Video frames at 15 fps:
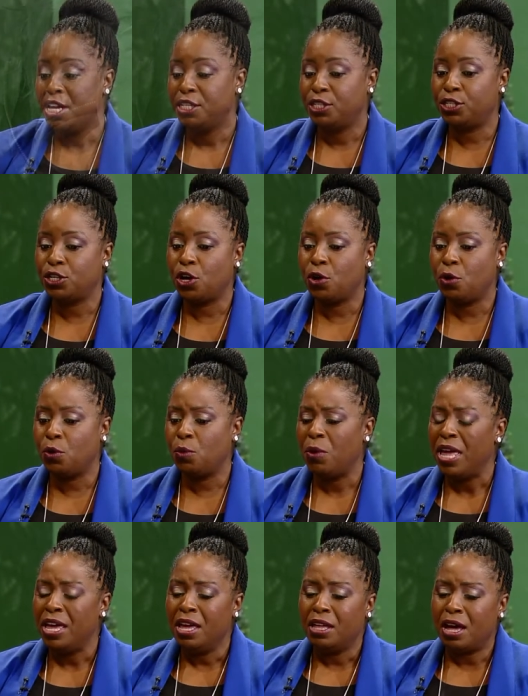So
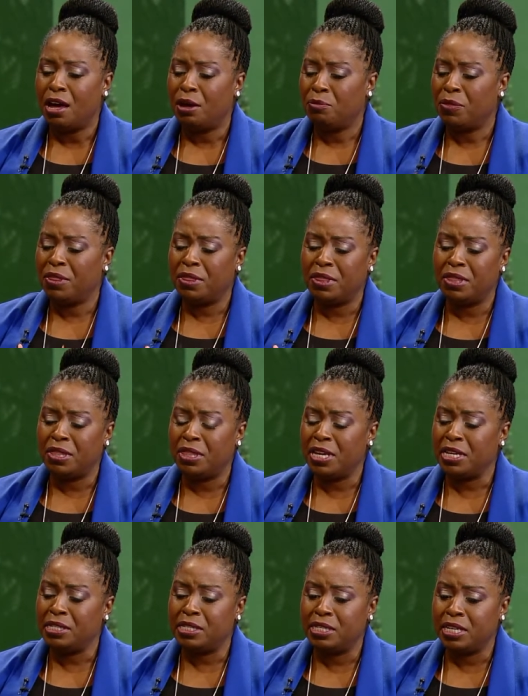um,
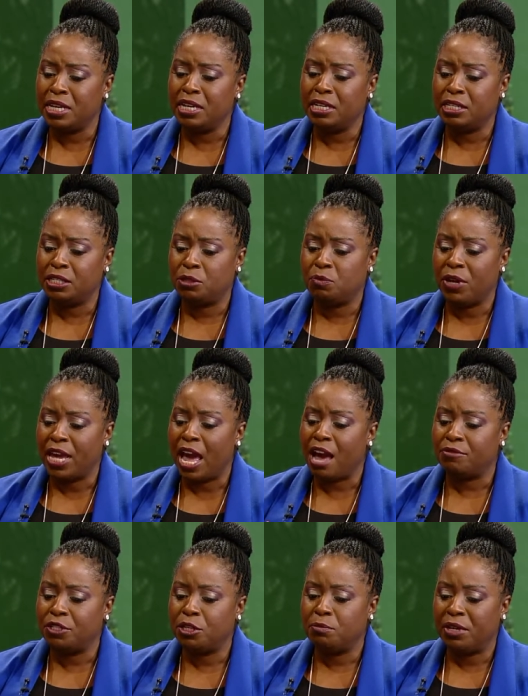these things we have
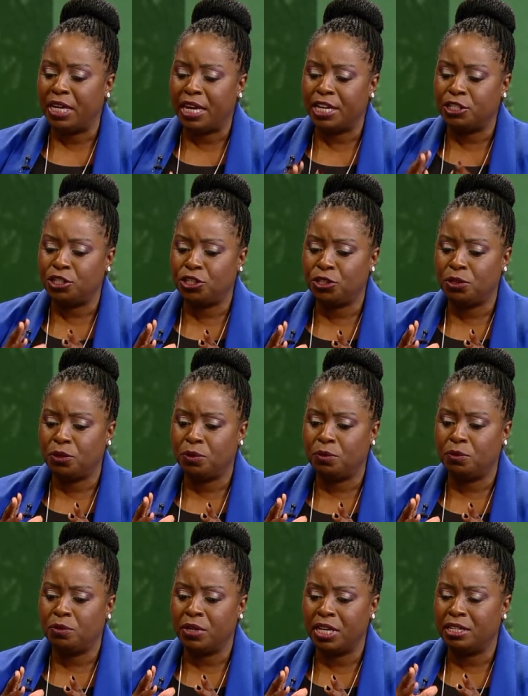to begin
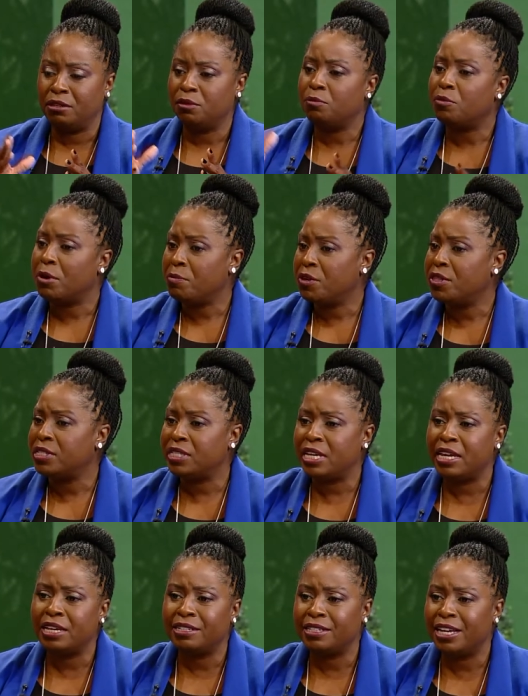to, it, remember the
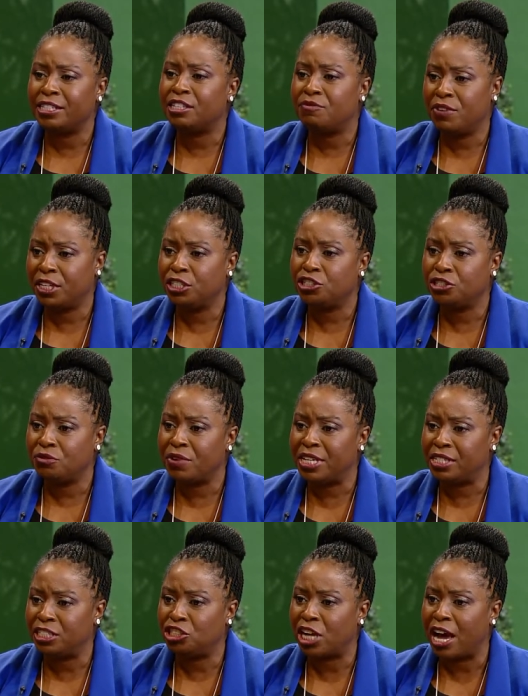saying, it takes a village to
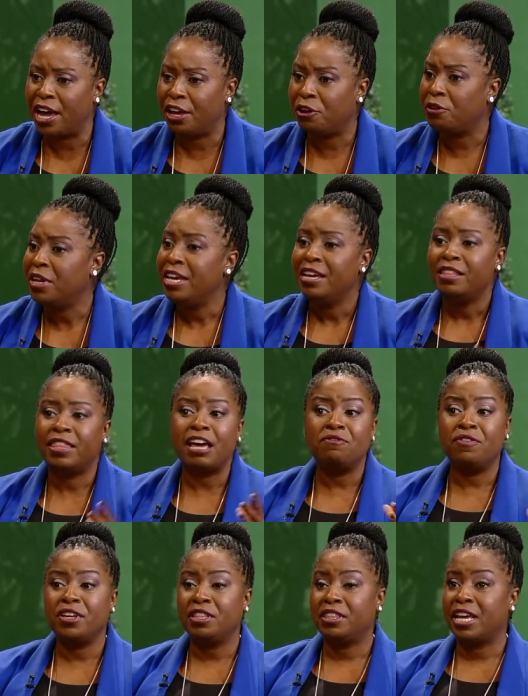raise a child? That,
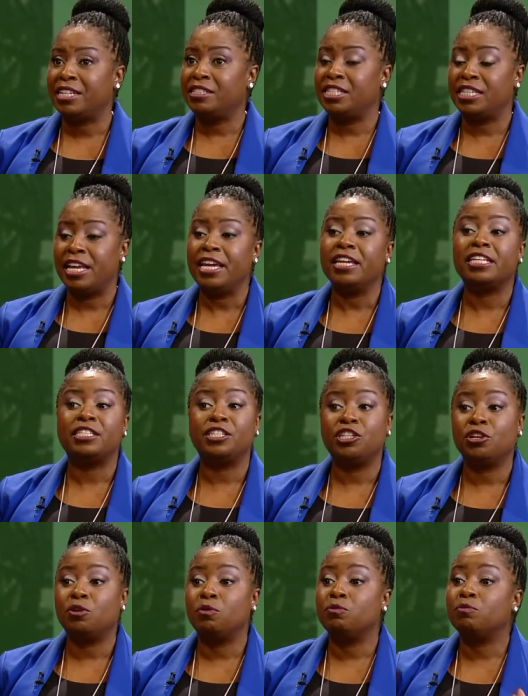that saying is
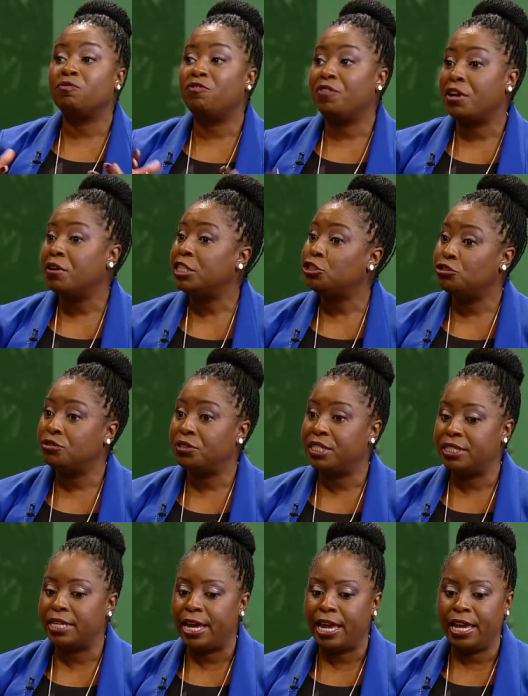still very true
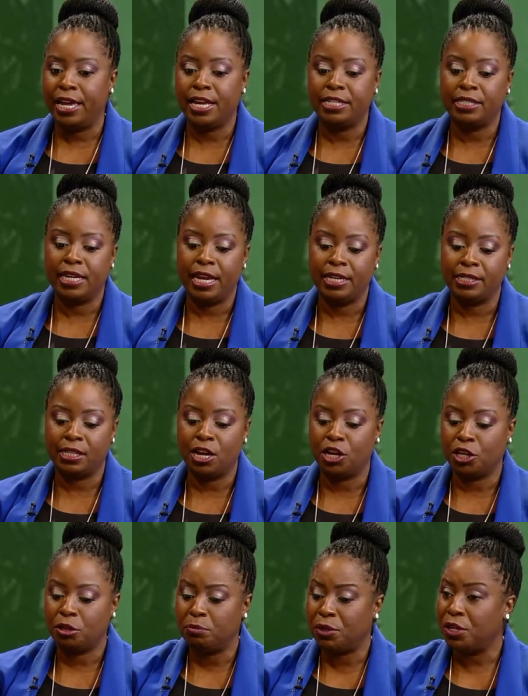today. It takes a
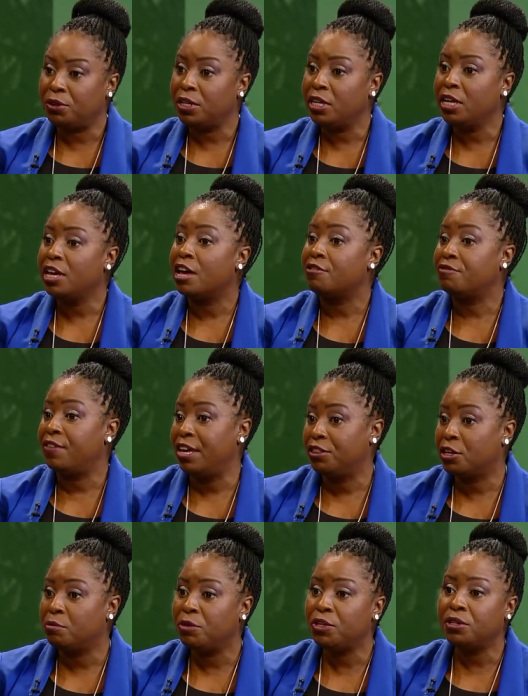community, a faith
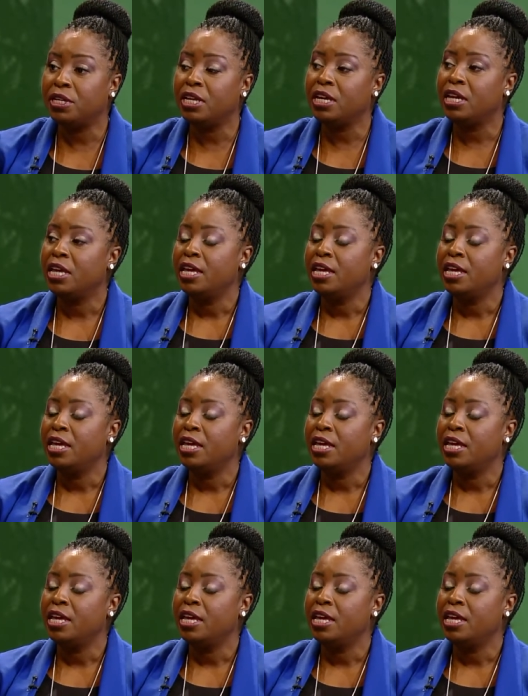community.